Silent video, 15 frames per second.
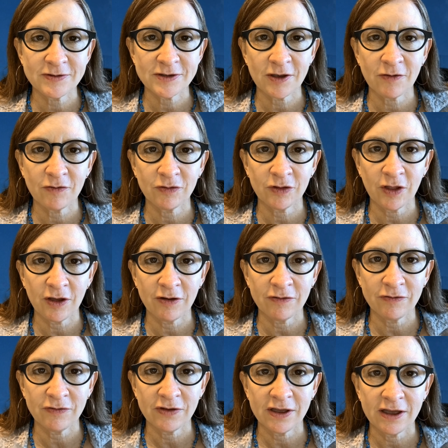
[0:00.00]

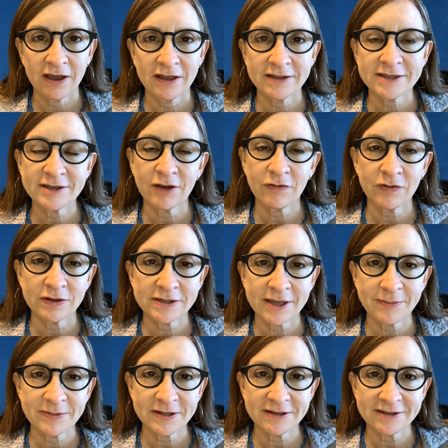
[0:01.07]
self-love and
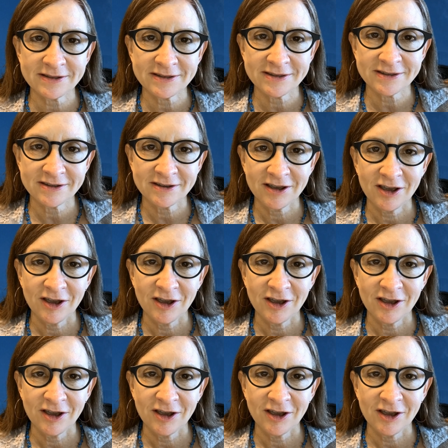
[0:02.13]
self-acceptance.